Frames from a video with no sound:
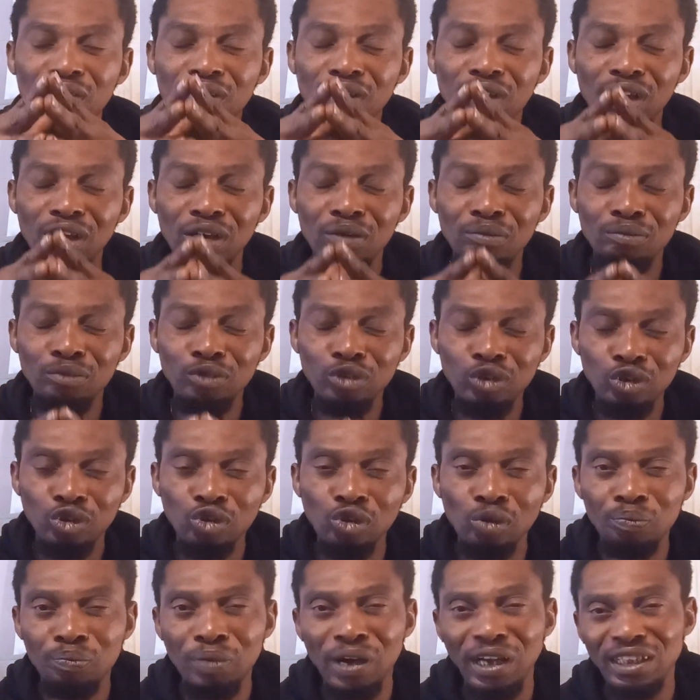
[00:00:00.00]

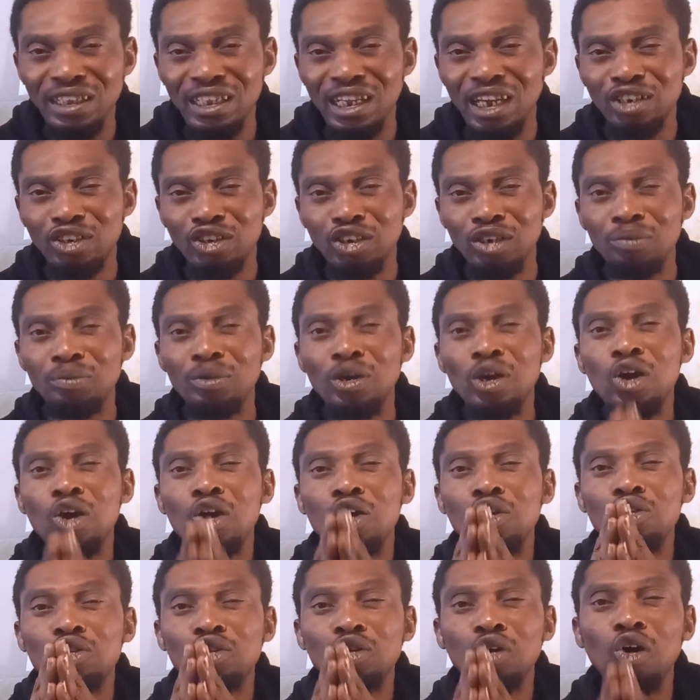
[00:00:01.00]
YouTube partnership,
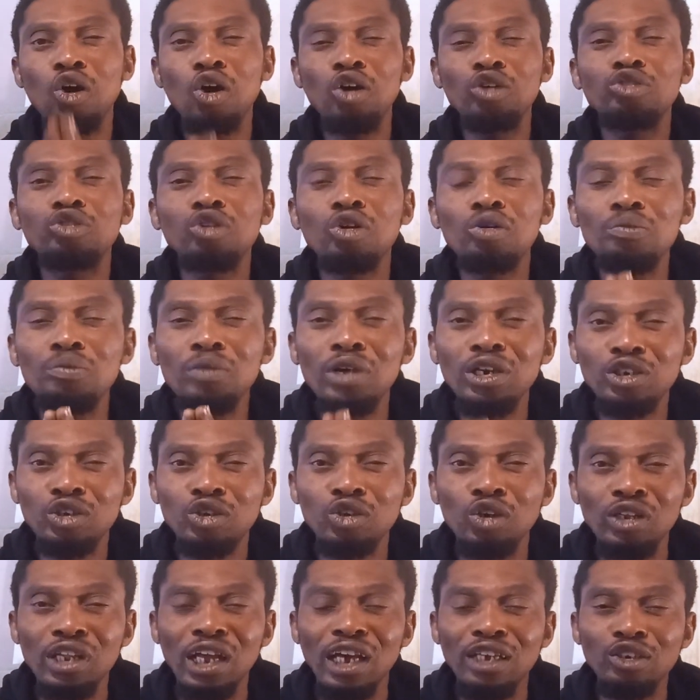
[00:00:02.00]
you should also make
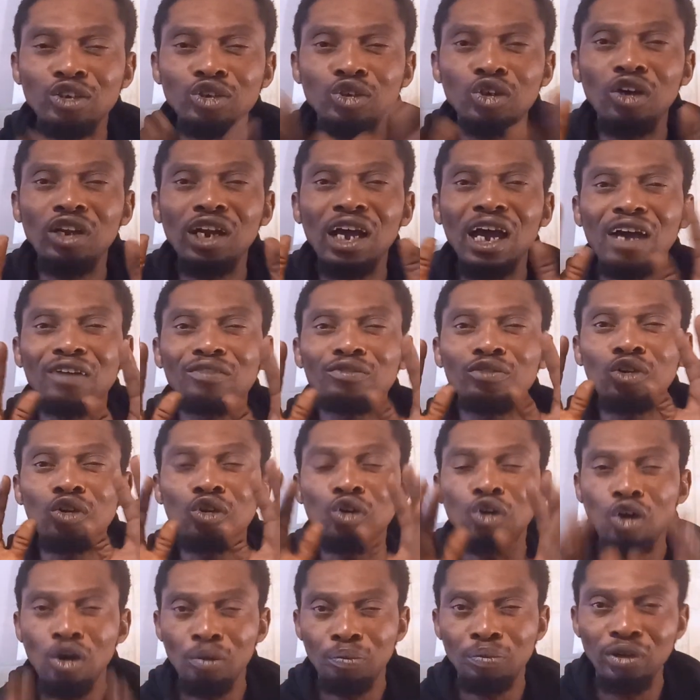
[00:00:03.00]
sure that you don't have
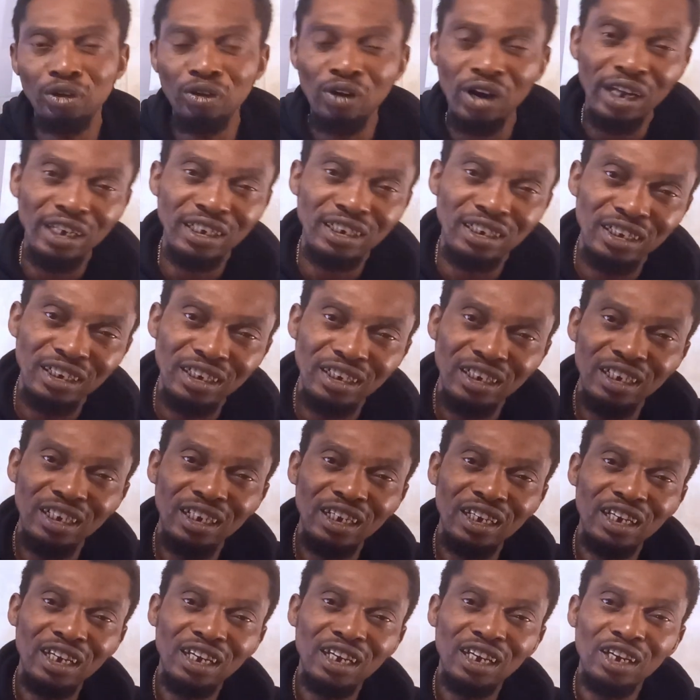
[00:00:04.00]
no copyright.
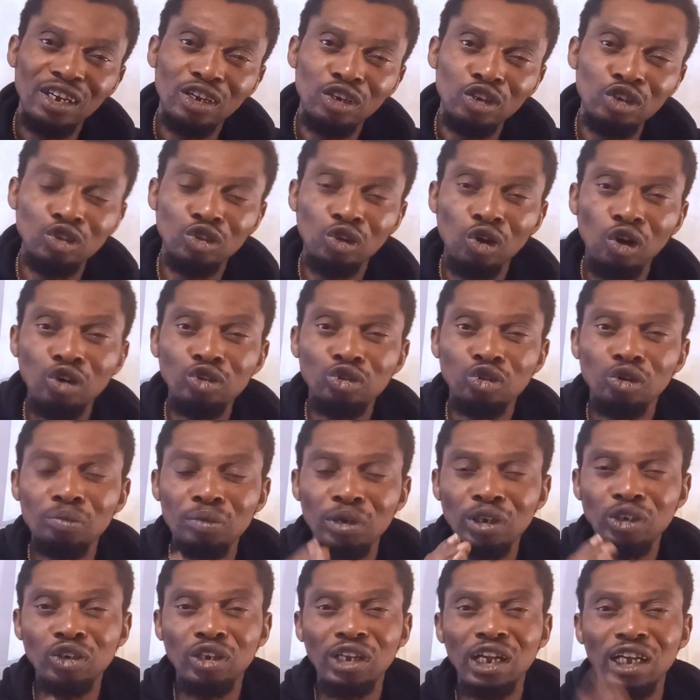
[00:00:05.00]
You should also
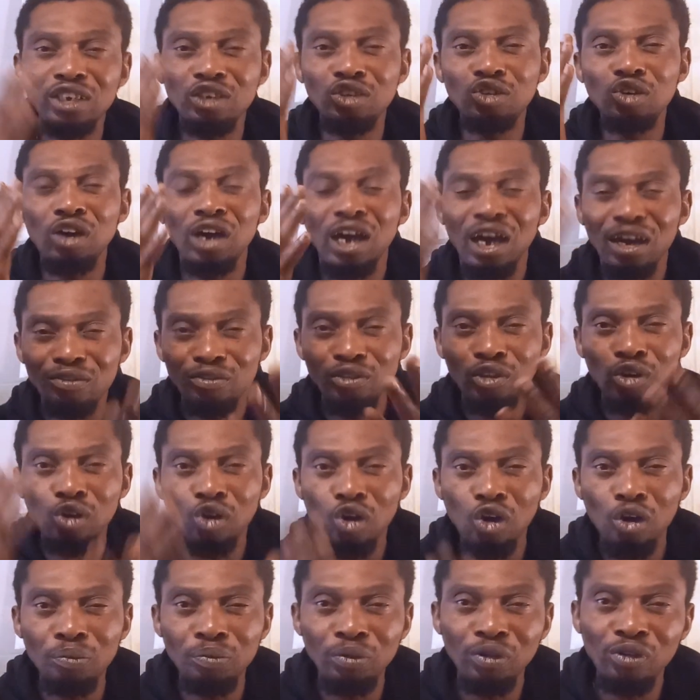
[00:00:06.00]
make sure that you don't have no
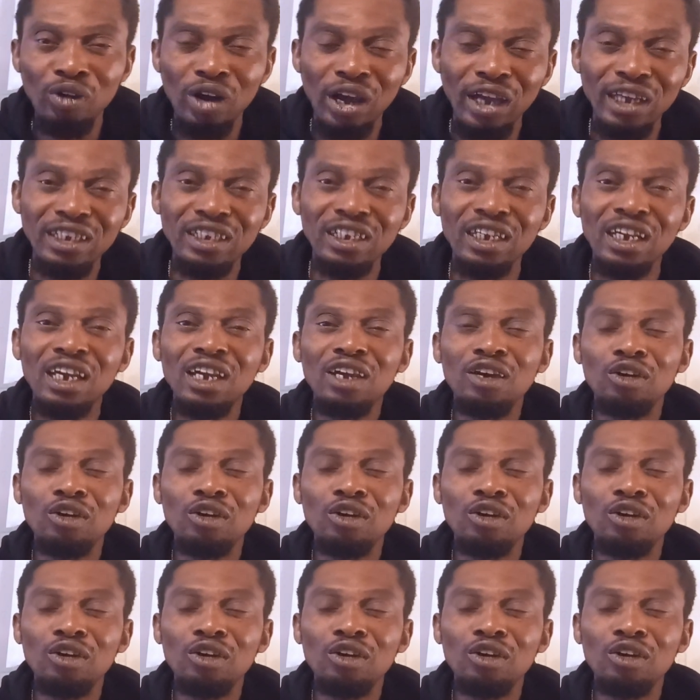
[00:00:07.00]
copyright.